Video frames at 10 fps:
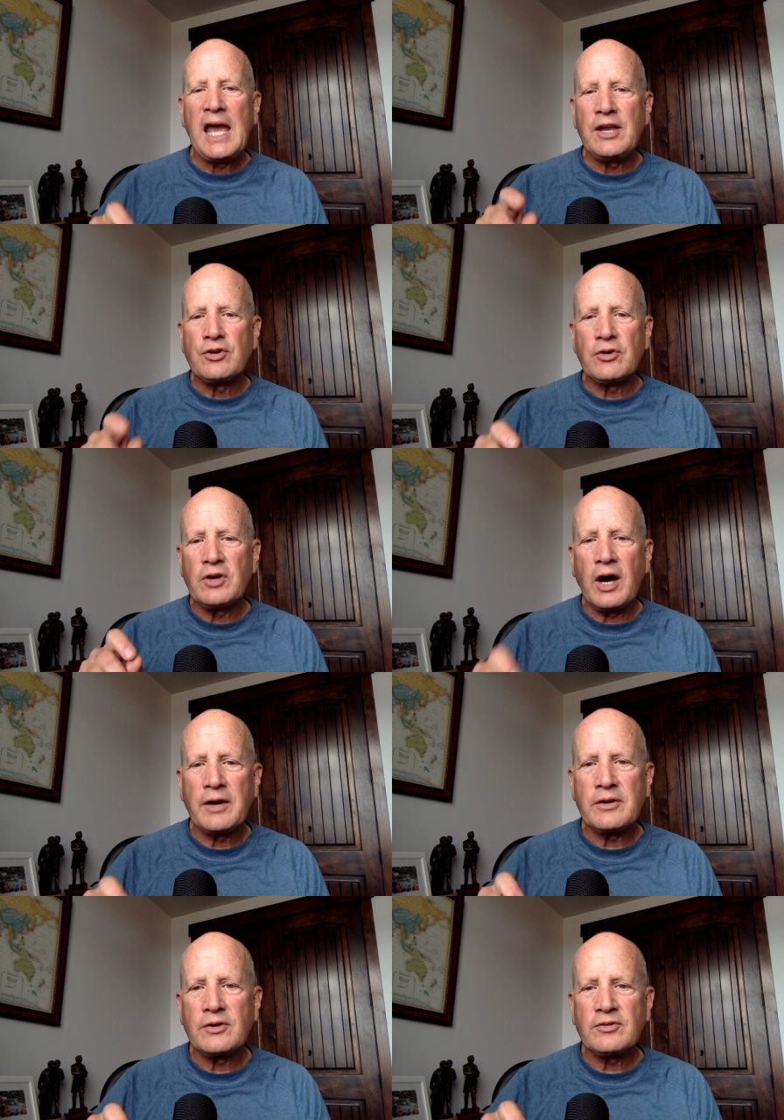and your
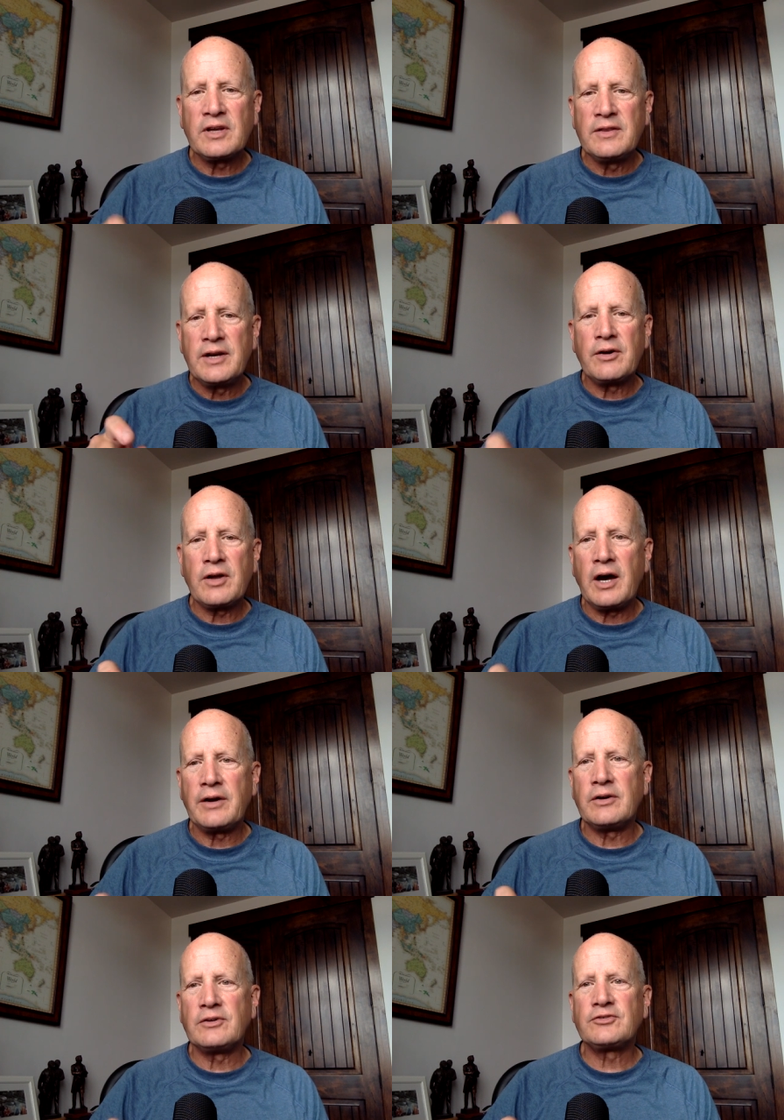daughters and their
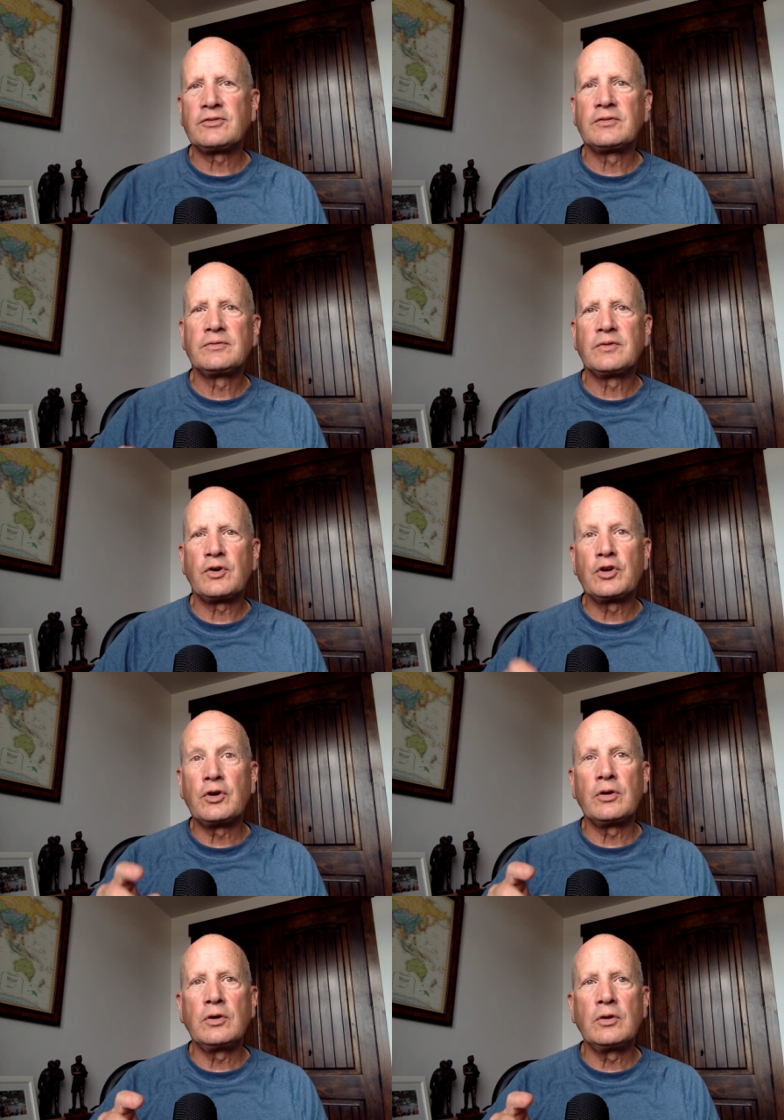daughters, or
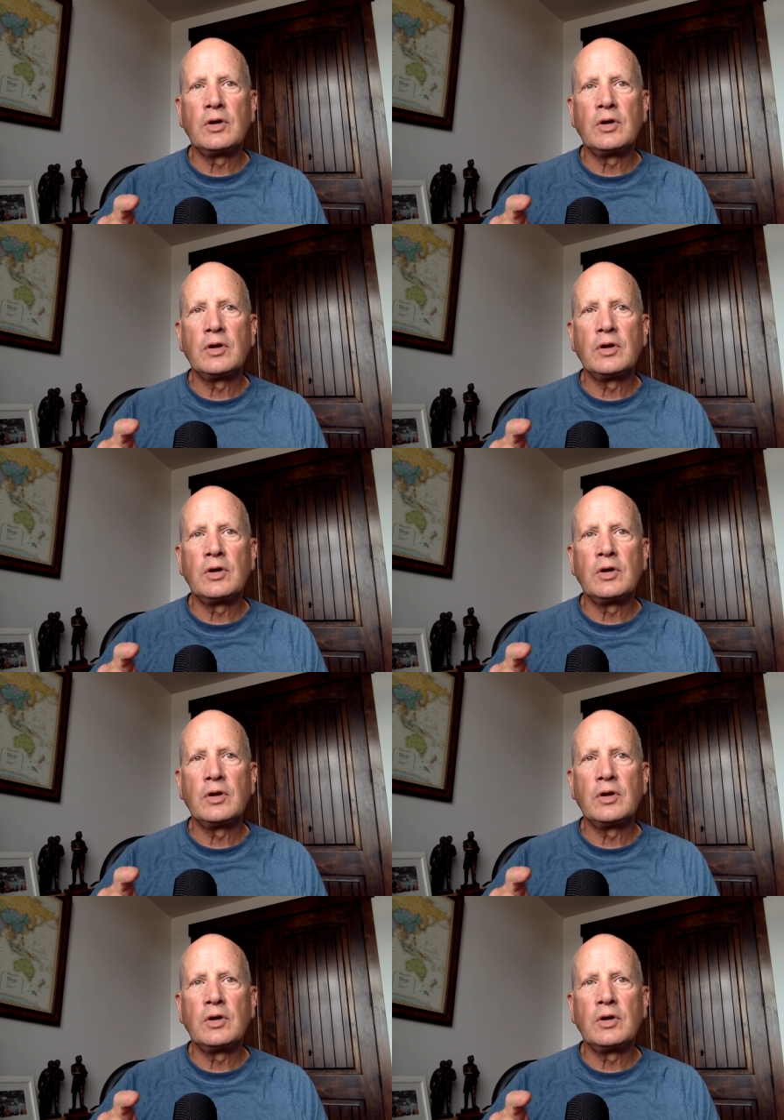your,